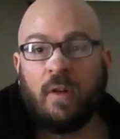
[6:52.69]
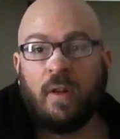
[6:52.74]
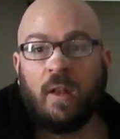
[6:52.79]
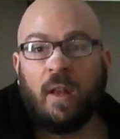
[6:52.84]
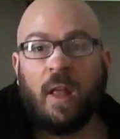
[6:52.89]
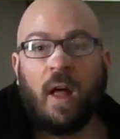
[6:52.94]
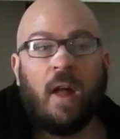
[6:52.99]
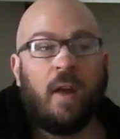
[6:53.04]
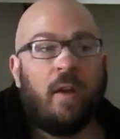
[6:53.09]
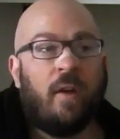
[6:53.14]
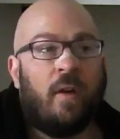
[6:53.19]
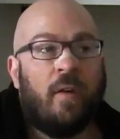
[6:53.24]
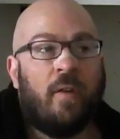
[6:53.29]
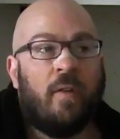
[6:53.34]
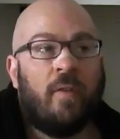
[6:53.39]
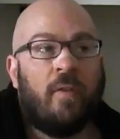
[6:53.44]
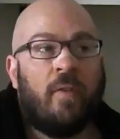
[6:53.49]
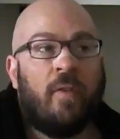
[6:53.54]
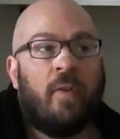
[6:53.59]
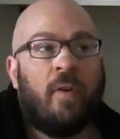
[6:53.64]
A lot
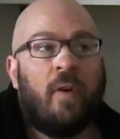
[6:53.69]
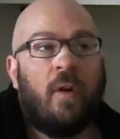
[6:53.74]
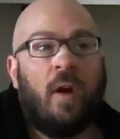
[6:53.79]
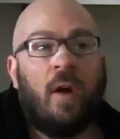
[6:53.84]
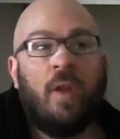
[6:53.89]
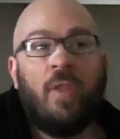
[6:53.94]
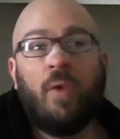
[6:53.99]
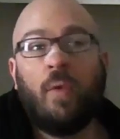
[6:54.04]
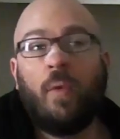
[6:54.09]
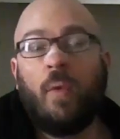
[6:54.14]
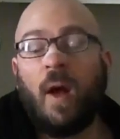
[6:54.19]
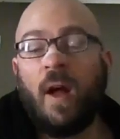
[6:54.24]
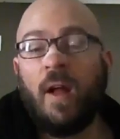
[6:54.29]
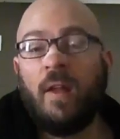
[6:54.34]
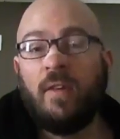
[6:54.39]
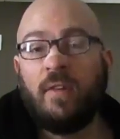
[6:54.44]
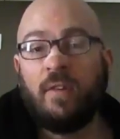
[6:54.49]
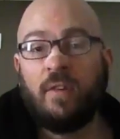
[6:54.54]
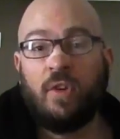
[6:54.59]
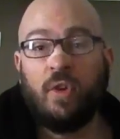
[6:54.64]
of
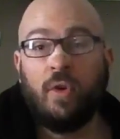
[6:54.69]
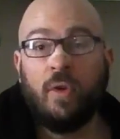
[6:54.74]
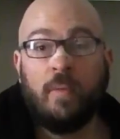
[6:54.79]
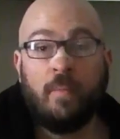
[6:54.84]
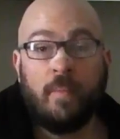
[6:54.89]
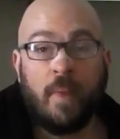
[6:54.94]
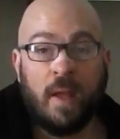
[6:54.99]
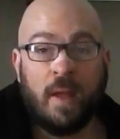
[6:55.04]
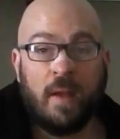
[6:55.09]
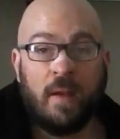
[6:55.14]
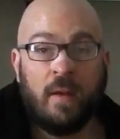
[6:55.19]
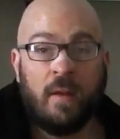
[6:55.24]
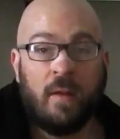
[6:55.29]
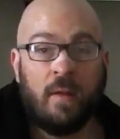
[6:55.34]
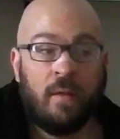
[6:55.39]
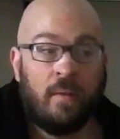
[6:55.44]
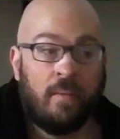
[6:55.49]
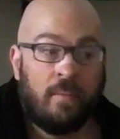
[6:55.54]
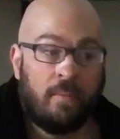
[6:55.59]
otherwise good men